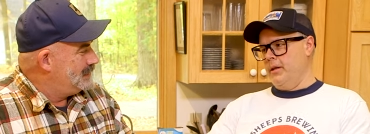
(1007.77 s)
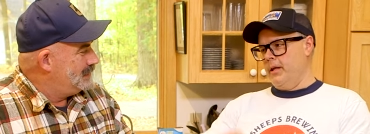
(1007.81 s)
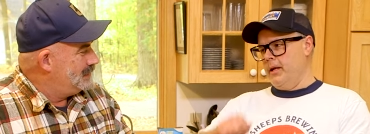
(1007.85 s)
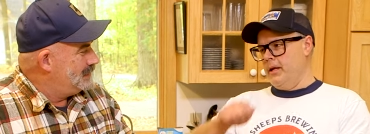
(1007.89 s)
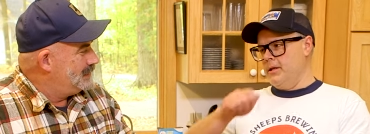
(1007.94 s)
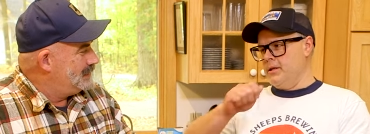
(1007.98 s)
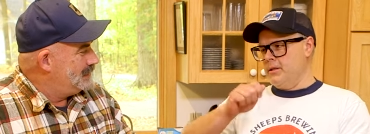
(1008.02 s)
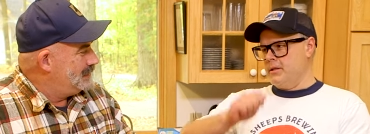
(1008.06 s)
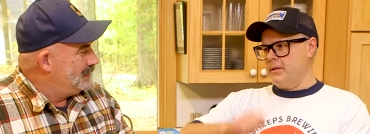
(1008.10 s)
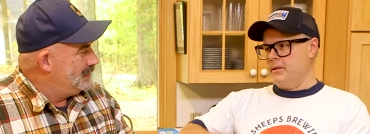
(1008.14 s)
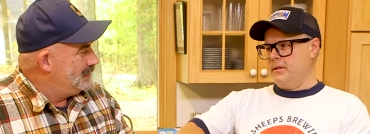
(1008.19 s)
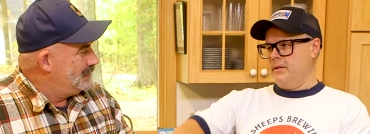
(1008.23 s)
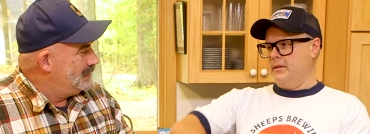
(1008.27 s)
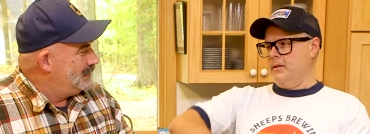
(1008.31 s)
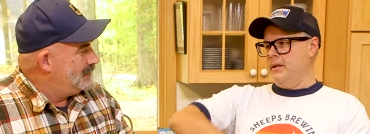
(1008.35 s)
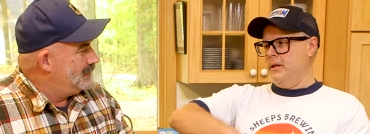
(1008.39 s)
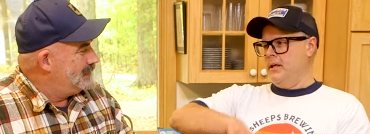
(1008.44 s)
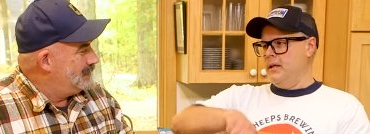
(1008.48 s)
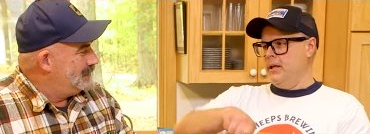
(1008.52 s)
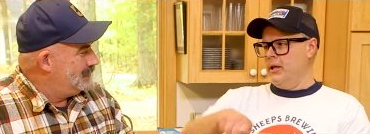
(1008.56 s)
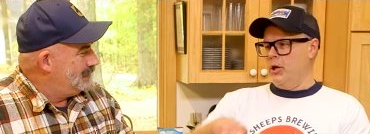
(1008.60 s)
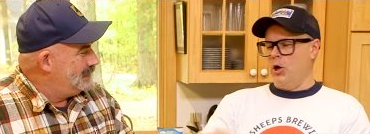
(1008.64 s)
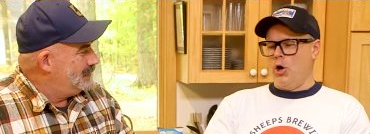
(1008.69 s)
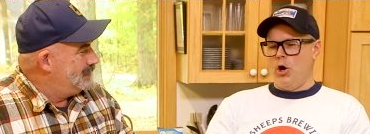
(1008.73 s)
Speaker 1: and then I just
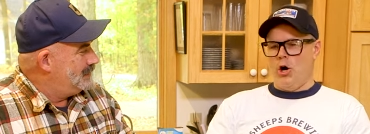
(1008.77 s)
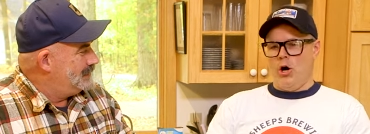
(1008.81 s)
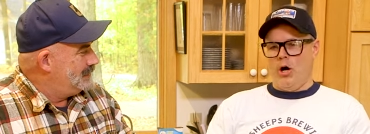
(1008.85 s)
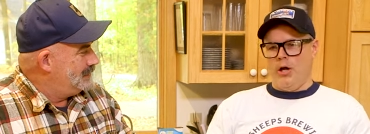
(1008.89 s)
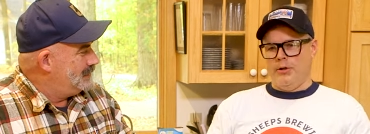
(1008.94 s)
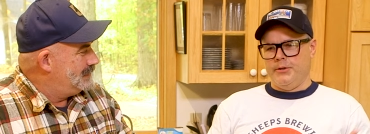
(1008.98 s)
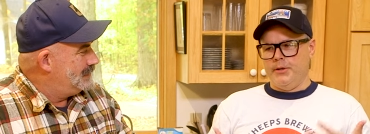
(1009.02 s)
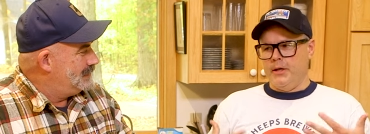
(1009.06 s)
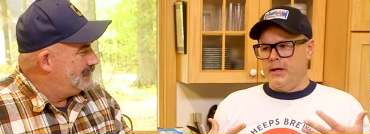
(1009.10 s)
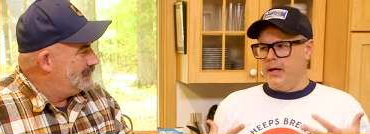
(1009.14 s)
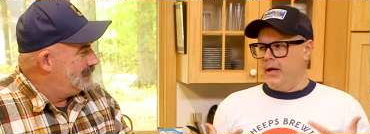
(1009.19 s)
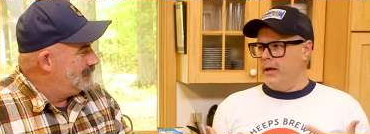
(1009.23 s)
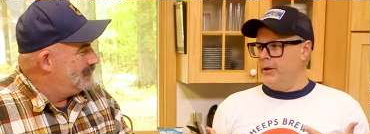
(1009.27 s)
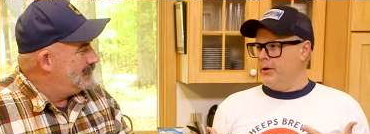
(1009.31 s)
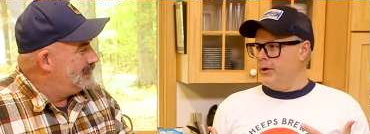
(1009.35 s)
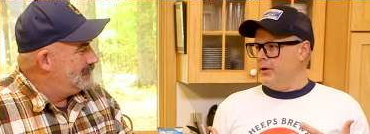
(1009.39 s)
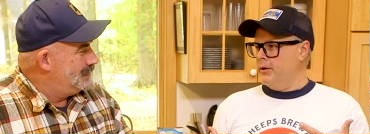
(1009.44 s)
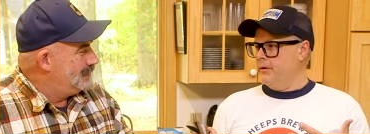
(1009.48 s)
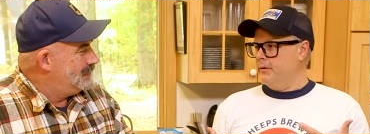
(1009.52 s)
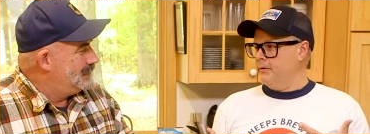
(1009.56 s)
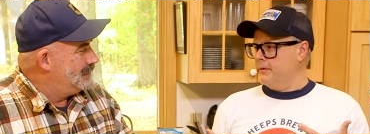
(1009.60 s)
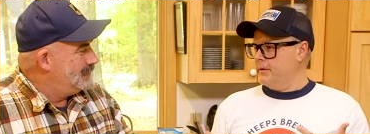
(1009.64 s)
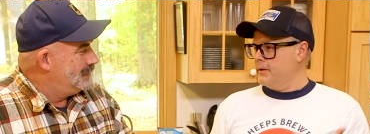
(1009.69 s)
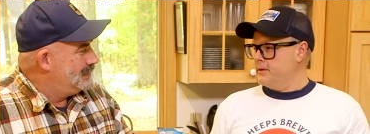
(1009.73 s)
eat it all
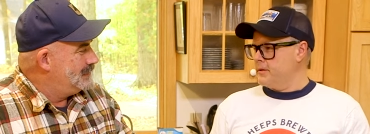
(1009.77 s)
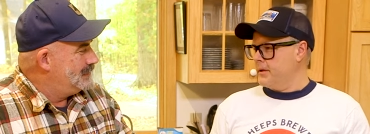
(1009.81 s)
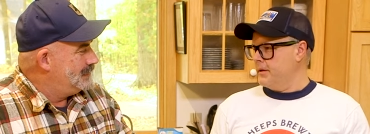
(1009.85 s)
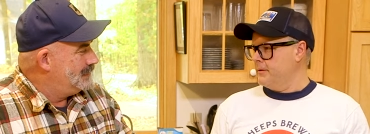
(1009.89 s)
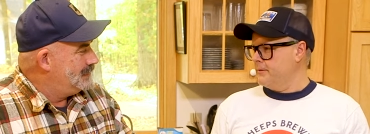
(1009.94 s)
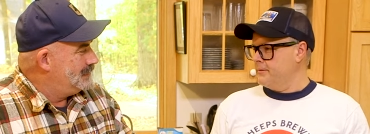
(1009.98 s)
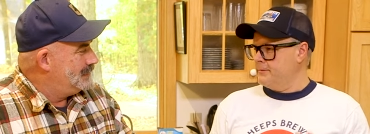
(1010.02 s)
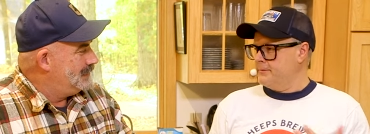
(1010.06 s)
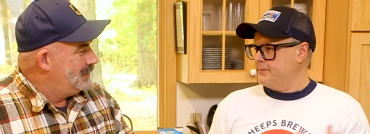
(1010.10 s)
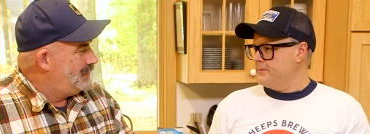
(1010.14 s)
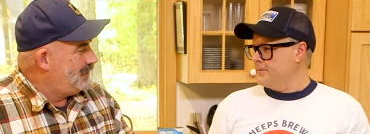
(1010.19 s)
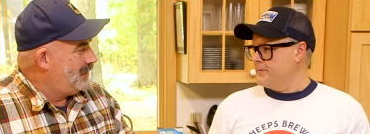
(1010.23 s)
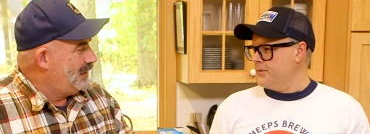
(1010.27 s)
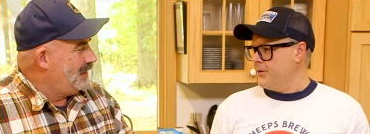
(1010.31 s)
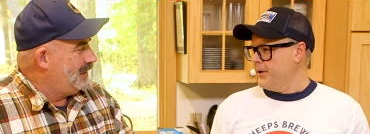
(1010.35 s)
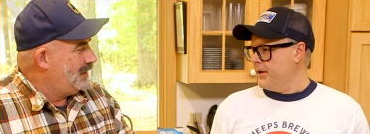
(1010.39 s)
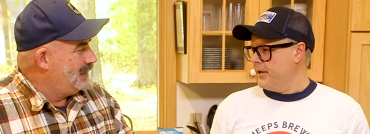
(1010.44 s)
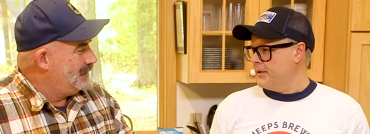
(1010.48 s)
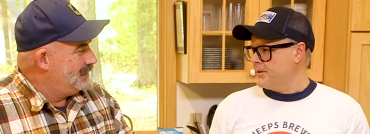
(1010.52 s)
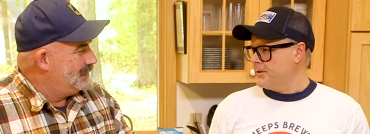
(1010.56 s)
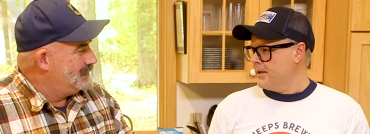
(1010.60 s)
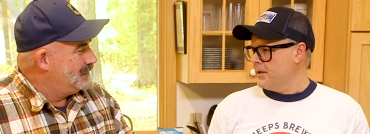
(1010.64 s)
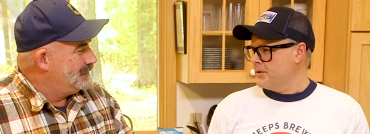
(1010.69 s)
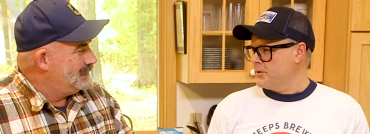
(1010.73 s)
together because I sure.
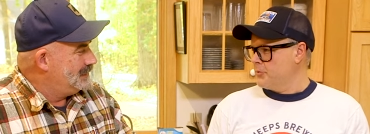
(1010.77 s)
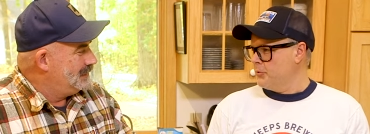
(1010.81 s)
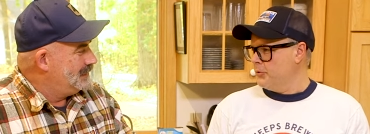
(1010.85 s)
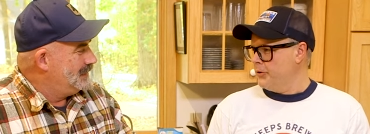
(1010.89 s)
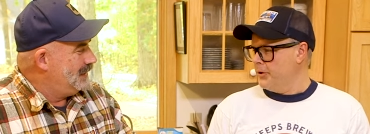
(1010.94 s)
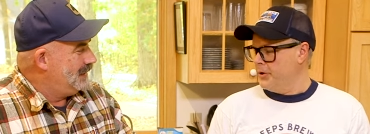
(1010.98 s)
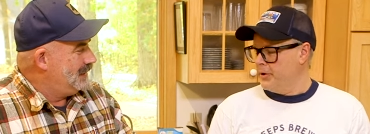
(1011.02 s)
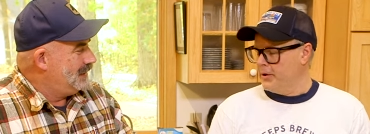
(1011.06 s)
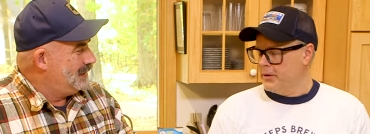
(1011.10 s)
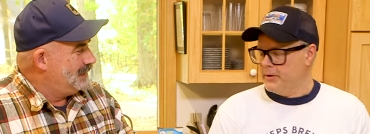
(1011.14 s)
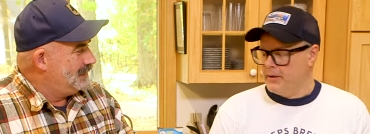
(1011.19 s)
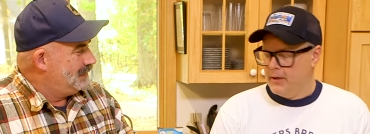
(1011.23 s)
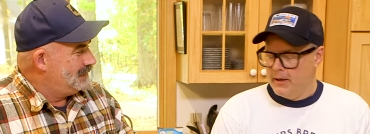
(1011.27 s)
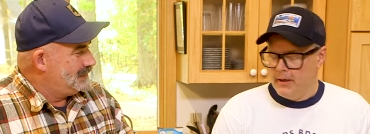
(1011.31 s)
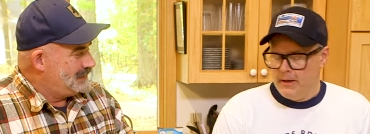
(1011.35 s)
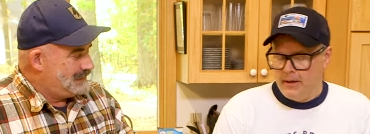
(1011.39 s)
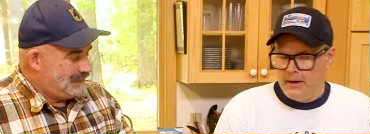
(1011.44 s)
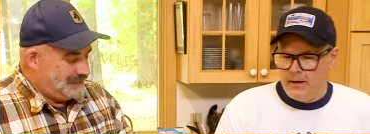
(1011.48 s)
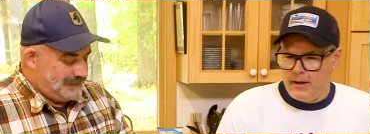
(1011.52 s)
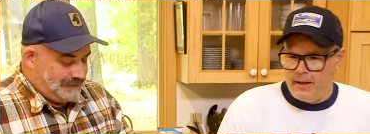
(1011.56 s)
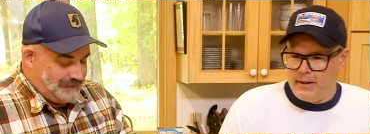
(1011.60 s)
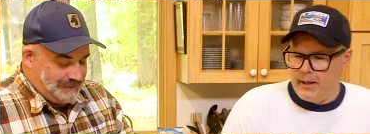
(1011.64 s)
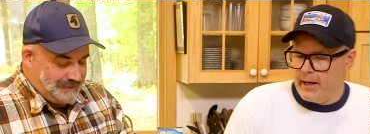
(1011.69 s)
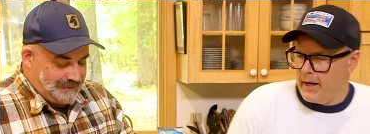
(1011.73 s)
think it tastes really yeah. good.
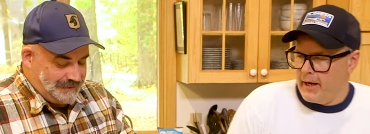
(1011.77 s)
And